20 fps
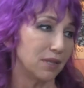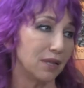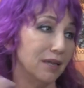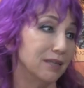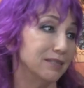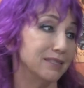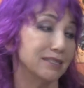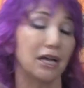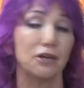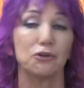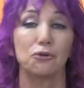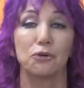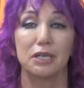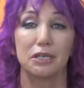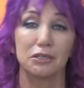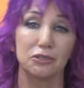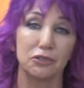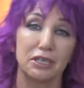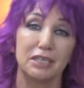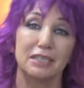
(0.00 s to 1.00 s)
it's not going
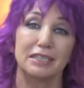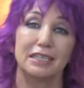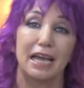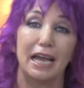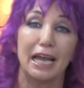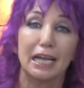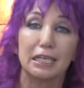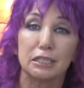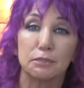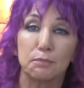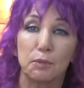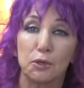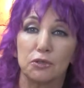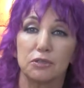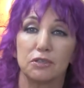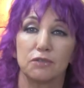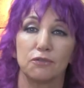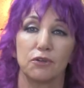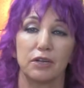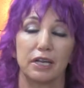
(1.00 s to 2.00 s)
and looking to
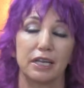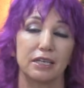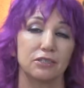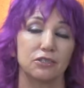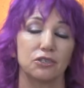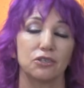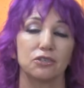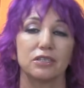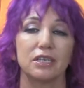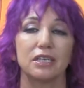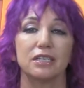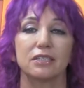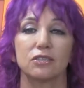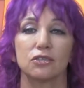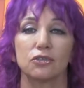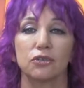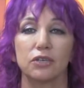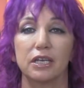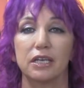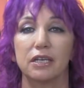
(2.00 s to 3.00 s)
experts for answers it's
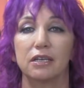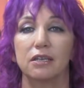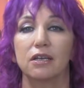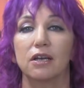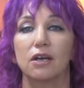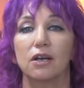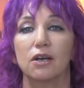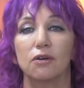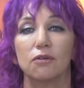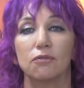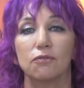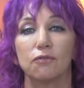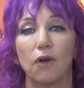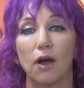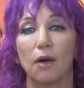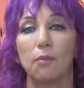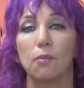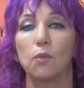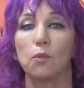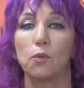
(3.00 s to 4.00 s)
looking
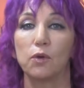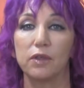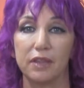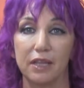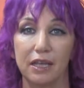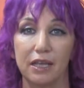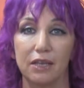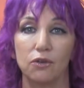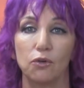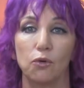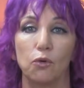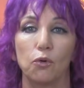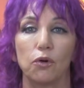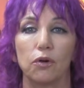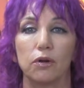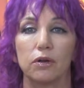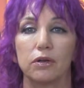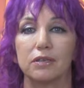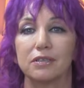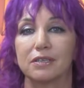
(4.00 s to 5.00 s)
from within
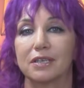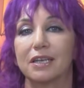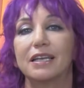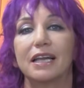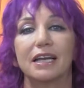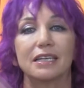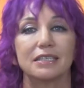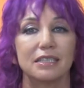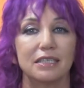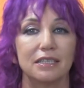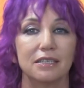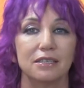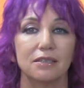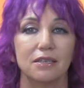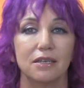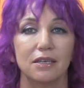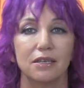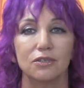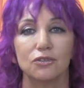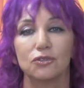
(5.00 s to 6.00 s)
or connecting
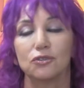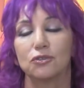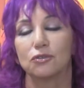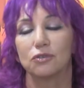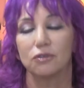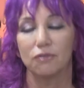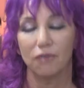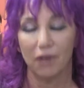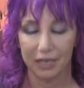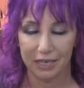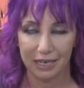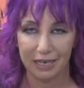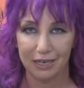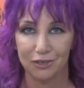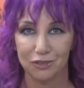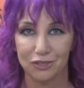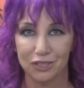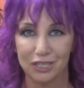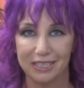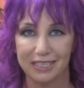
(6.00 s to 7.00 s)
to divine
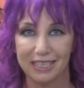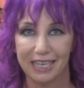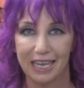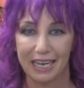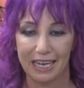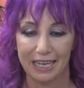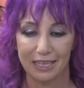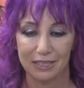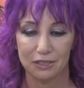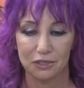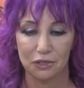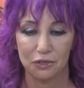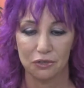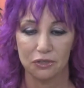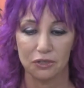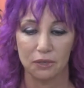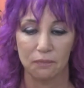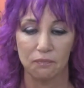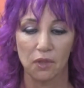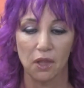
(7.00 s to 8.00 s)
energy to get
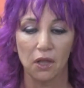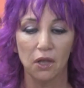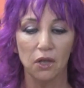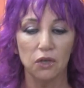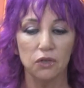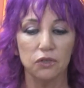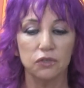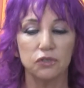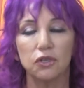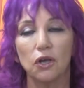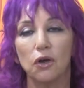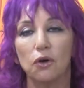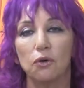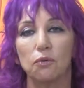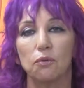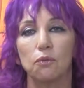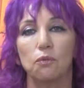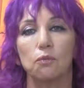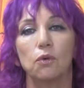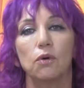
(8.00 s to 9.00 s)
answers
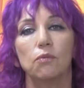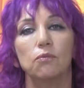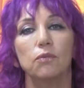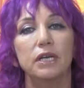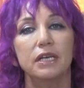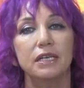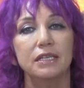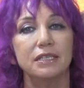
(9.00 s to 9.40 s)
so when we